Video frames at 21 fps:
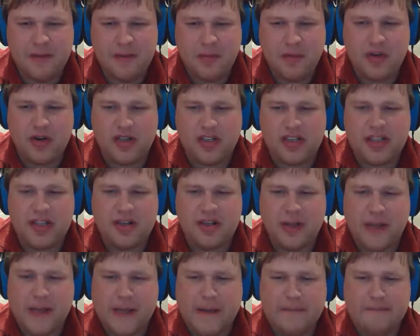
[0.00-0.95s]
more
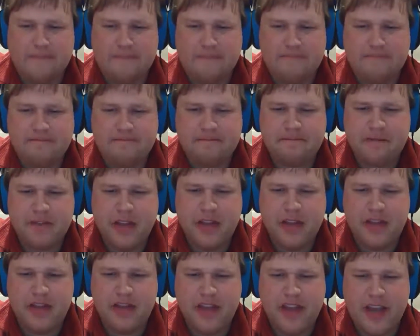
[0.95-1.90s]
clearly,
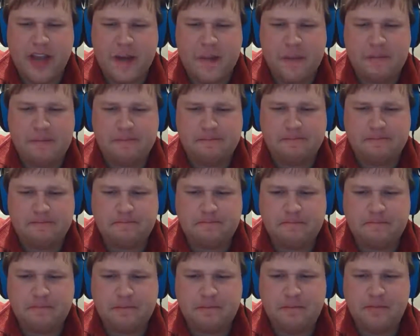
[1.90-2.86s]
and then,
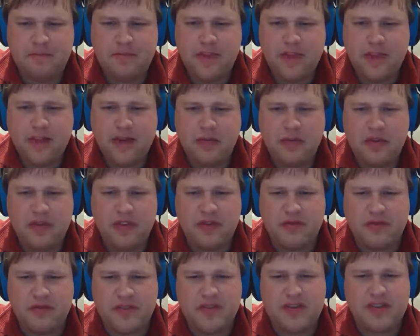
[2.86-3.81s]
with
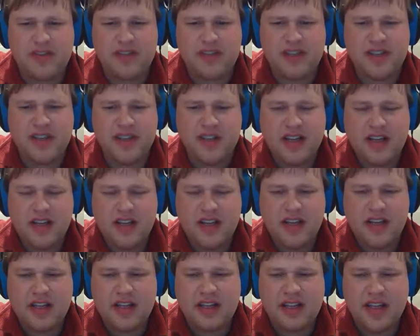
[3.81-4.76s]
the first
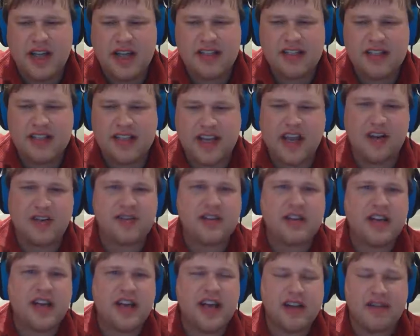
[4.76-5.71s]
and last
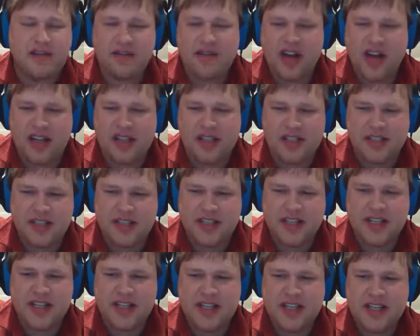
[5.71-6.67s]
sound I ever uttered,
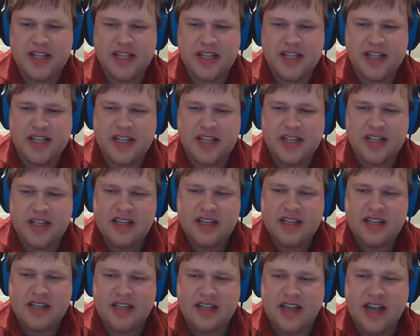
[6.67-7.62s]

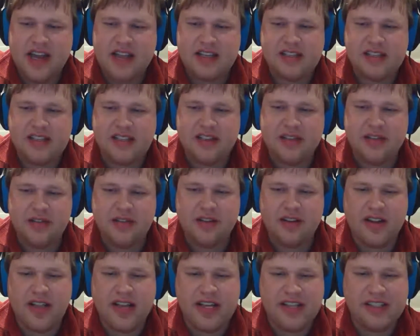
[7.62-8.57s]
a ghastly
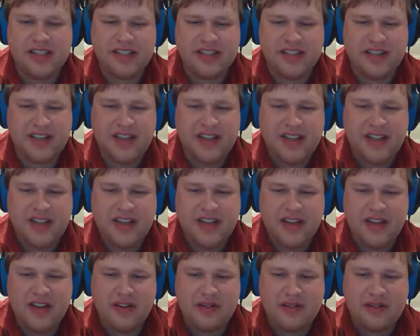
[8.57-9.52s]
ululation
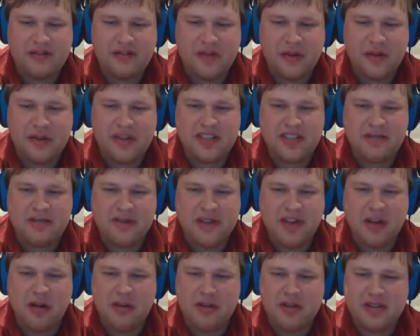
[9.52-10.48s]
that revolted
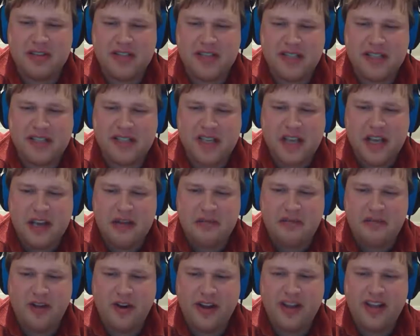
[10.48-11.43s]
me almost as
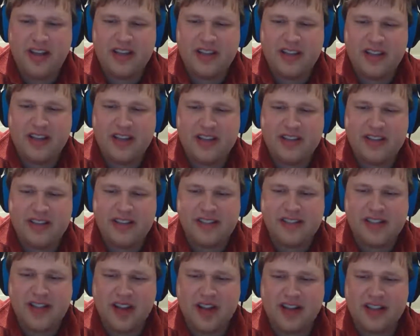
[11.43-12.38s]
poignantly as
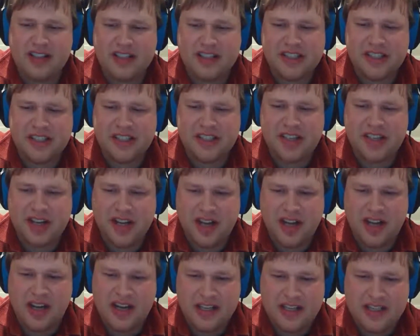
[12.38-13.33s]
its noxious
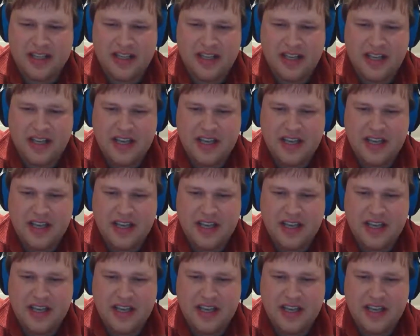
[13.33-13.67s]
cause,